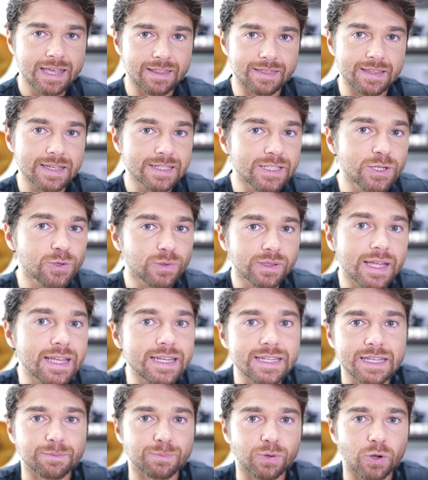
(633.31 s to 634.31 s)
this new
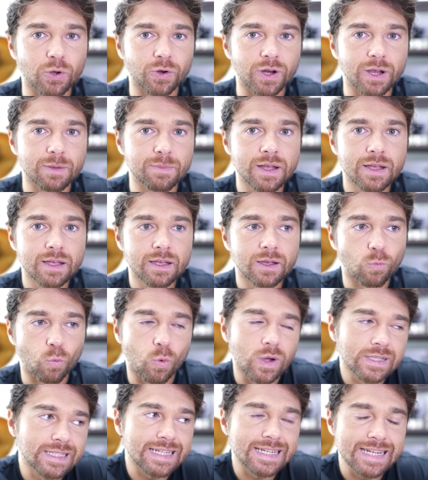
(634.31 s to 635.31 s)
lending program
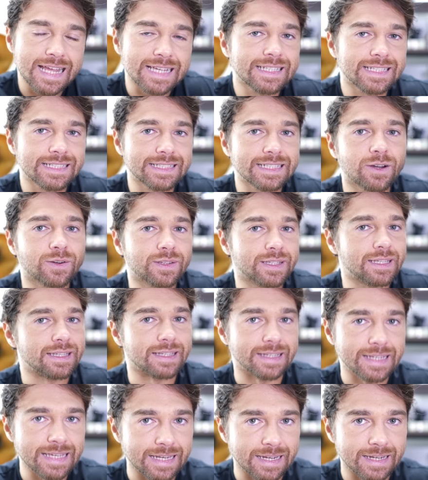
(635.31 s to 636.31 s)
wasn't necessarily
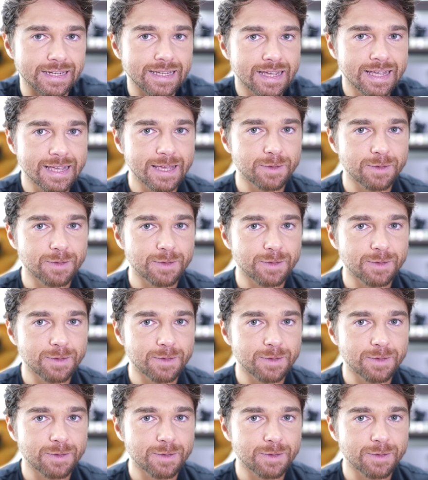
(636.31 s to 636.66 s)
needed,